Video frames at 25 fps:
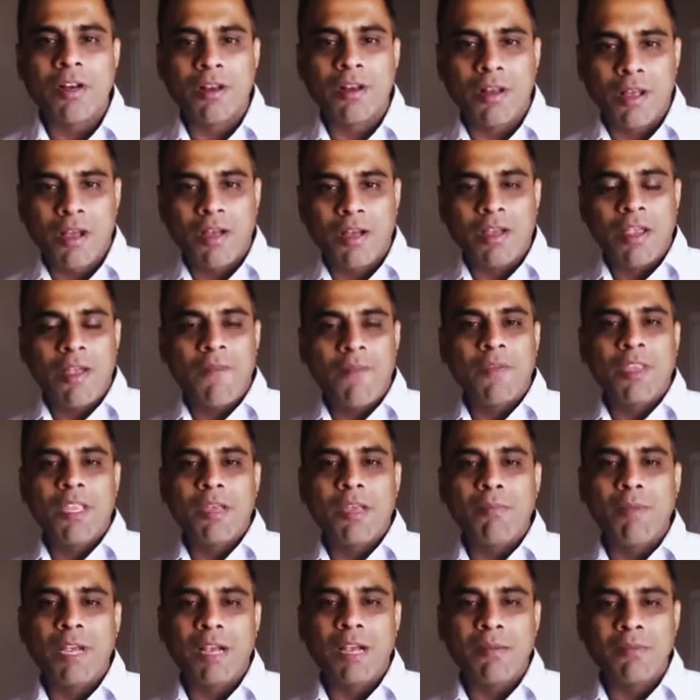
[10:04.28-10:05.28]
log,
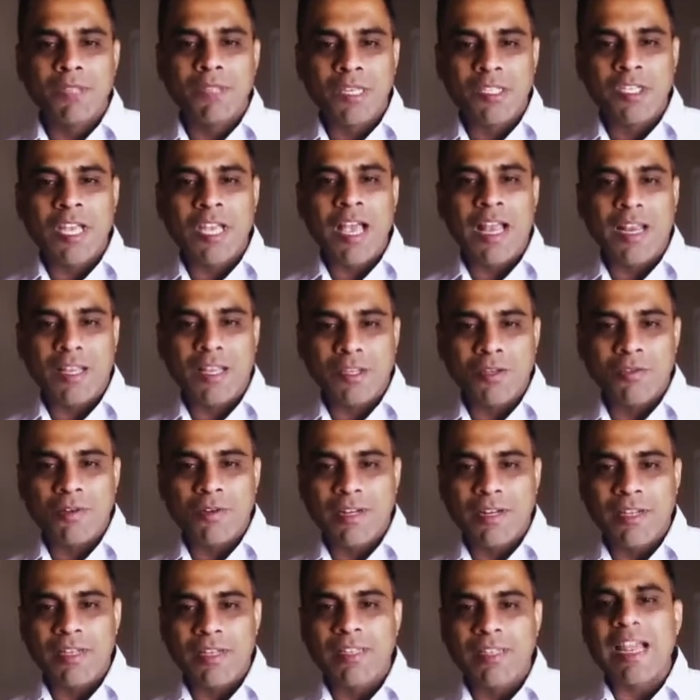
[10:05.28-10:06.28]
everything becomes a challenge, right?
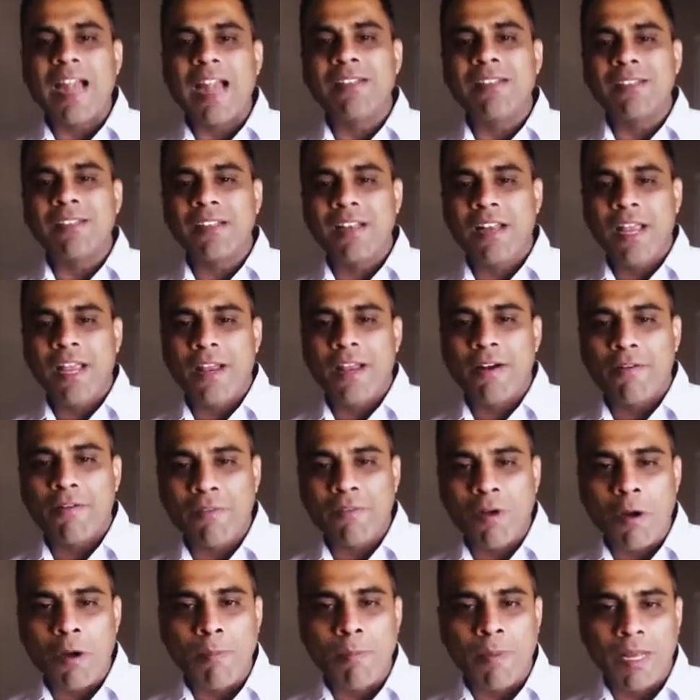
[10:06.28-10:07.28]
It adds a layer of
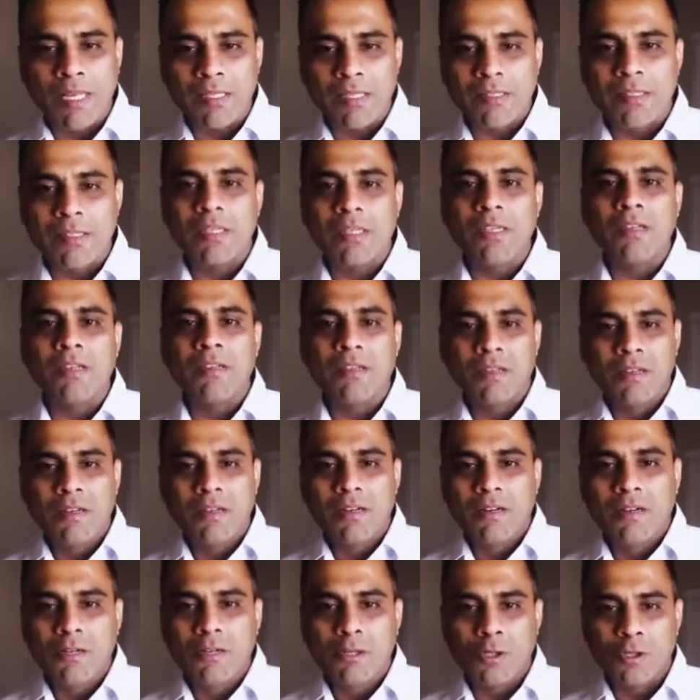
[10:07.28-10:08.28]
complexity.
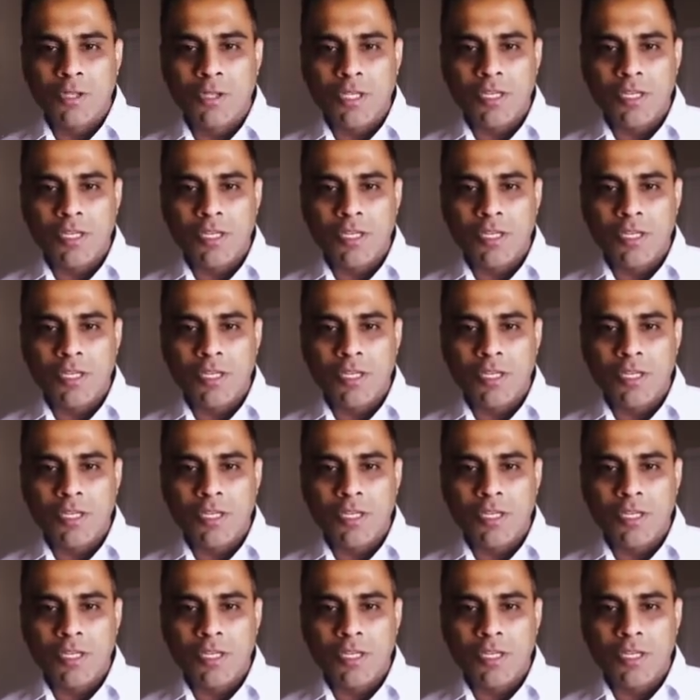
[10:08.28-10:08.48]
to the...